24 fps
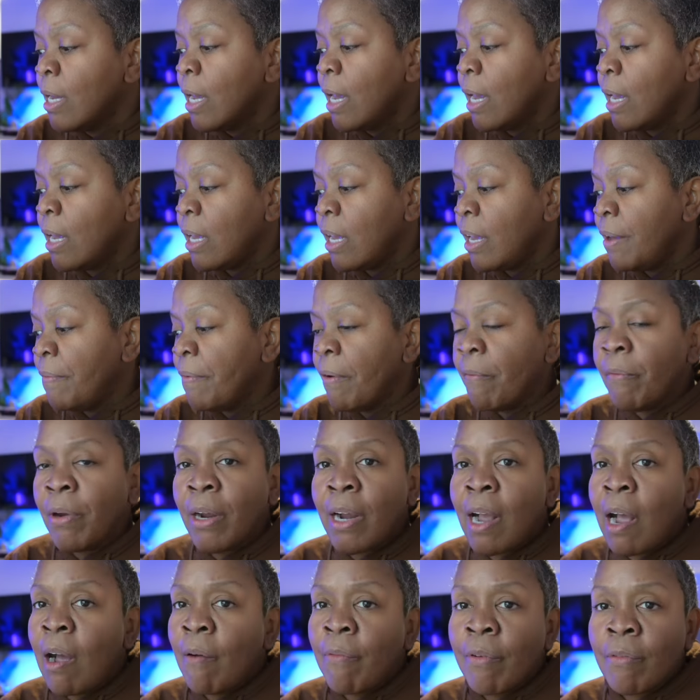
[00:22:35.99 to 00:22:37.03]
And even when
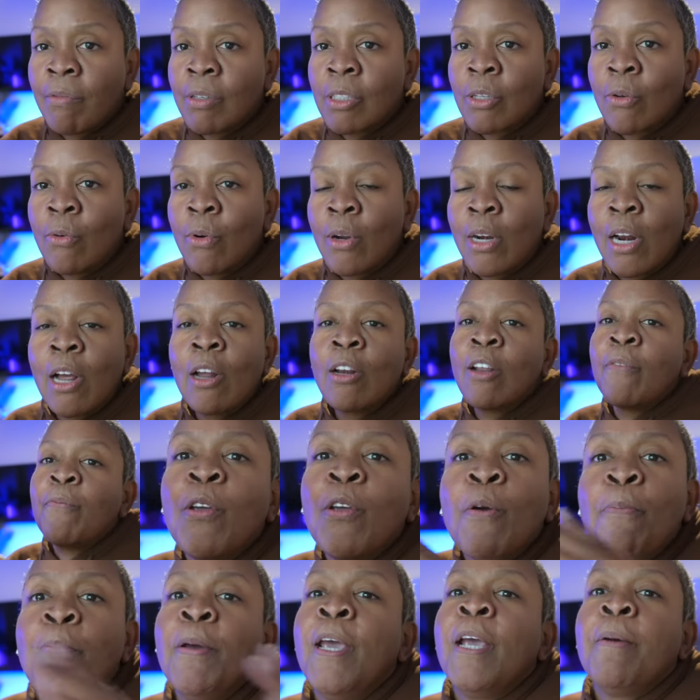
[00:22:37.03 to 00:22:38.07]
COVID was going on,
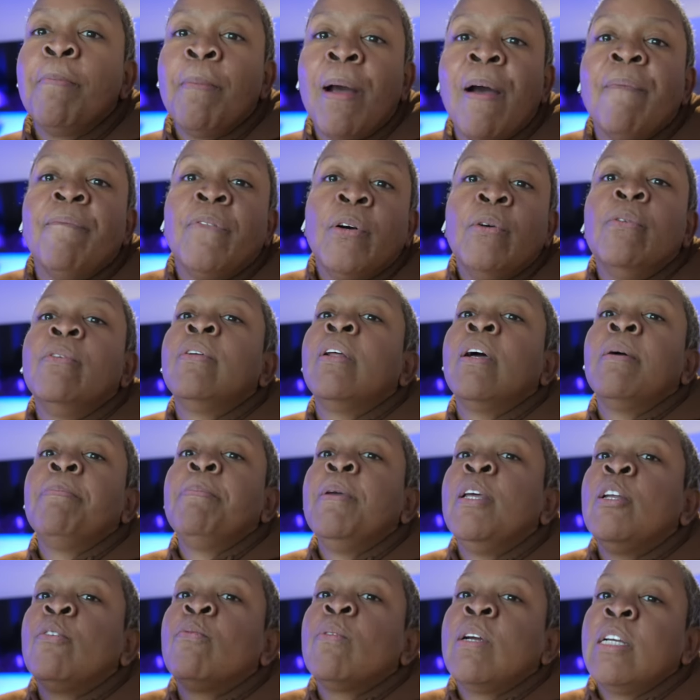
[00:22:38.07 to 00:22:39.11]
you pick my food up
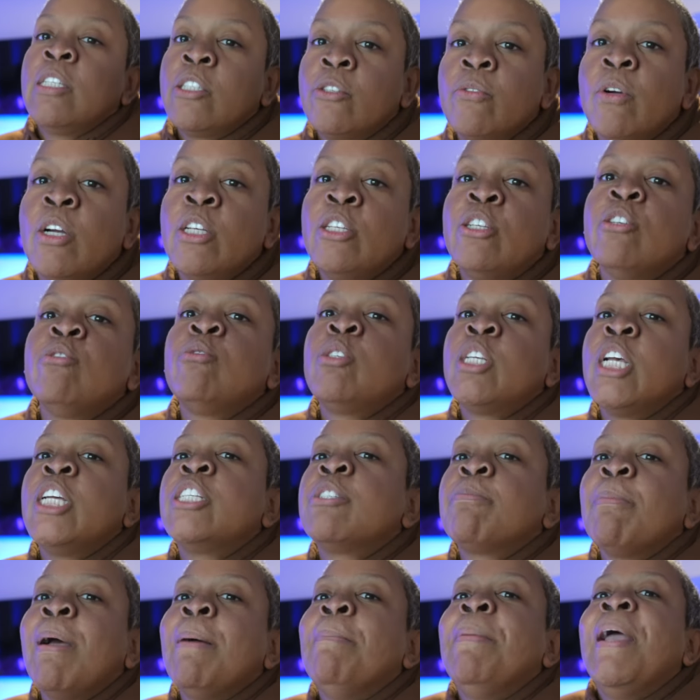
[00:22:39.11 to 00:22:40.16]
in a restaurant, you
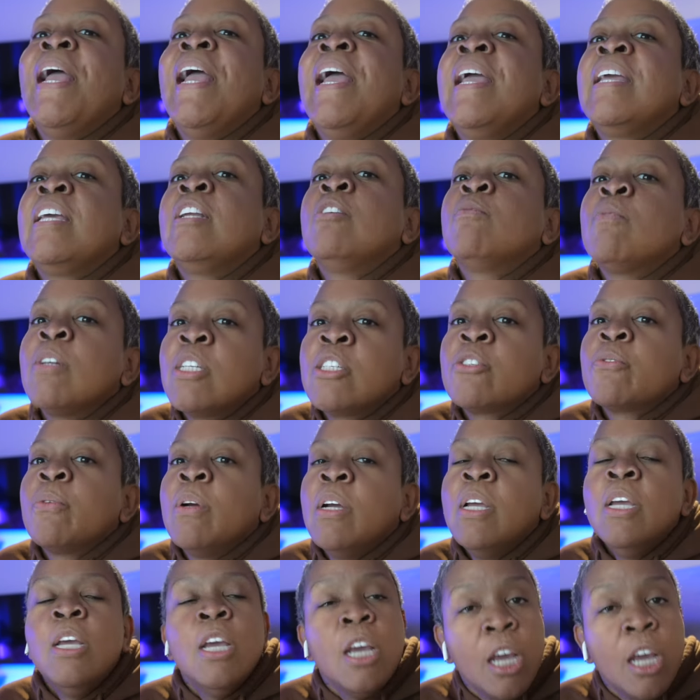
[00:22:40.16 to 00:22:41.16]
touch my bag in a restaurant.